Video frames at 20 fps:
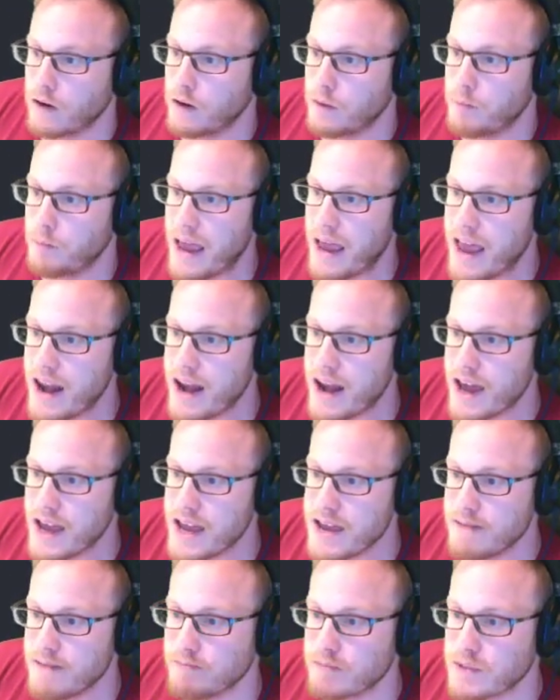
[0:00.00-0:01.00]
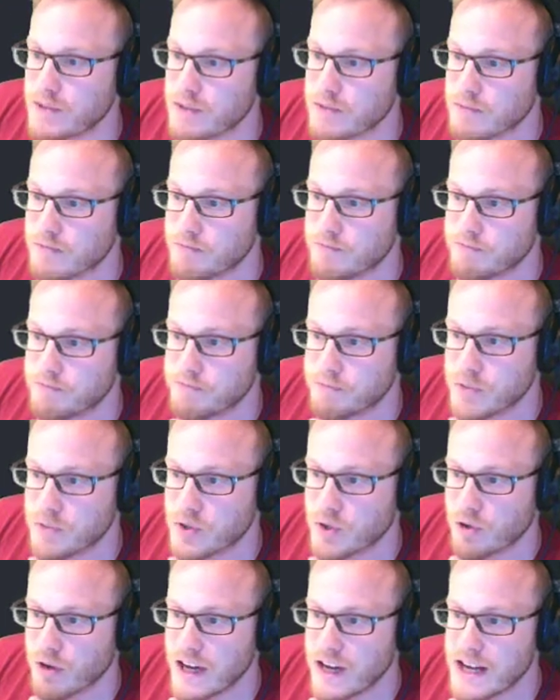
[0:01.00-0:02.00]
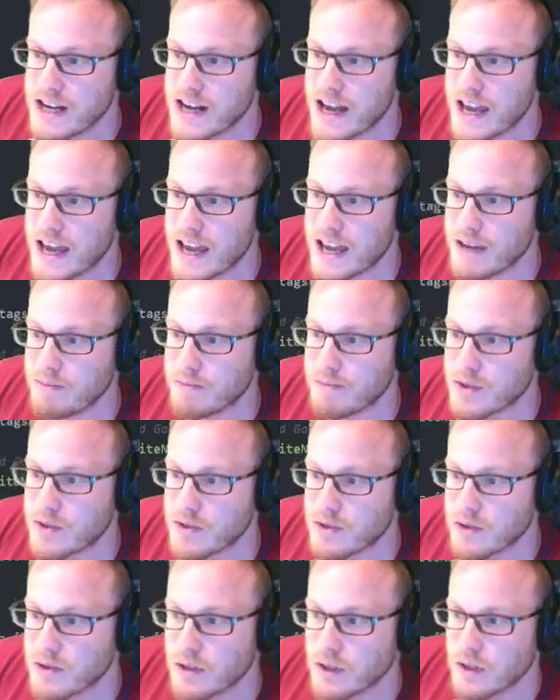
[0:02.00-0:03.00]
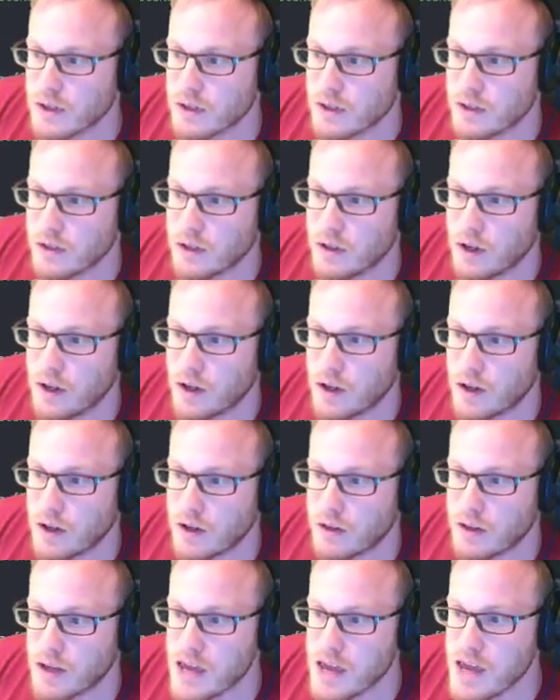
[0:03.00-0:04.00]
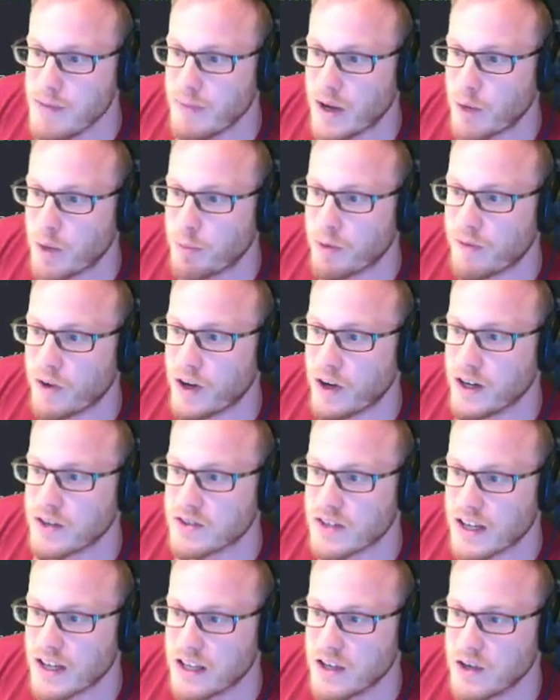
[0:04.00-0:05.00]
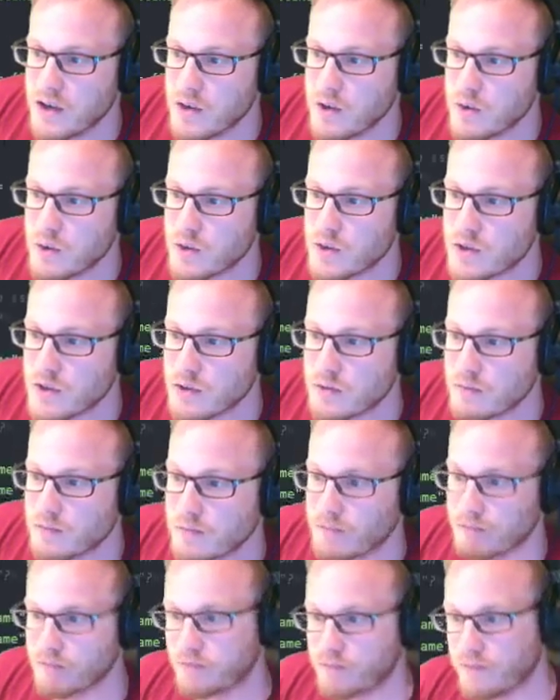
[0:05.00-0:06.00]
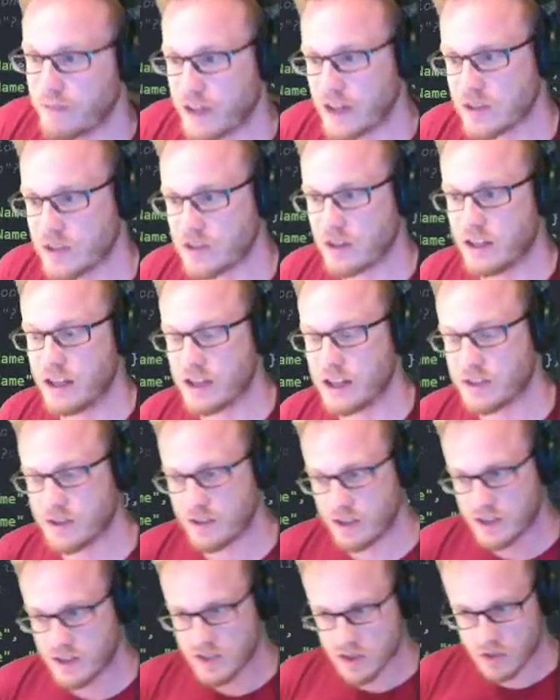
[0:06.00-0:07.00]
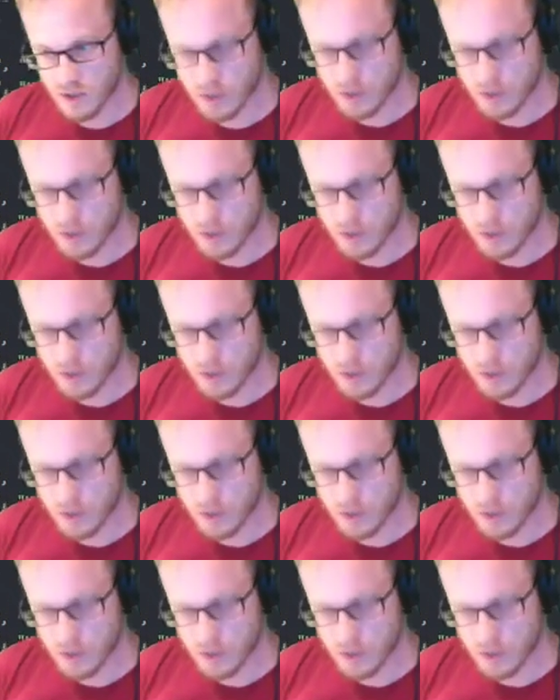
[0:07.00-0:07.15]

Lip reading: pet names, screen names, the email providers they use, things like this. And this is all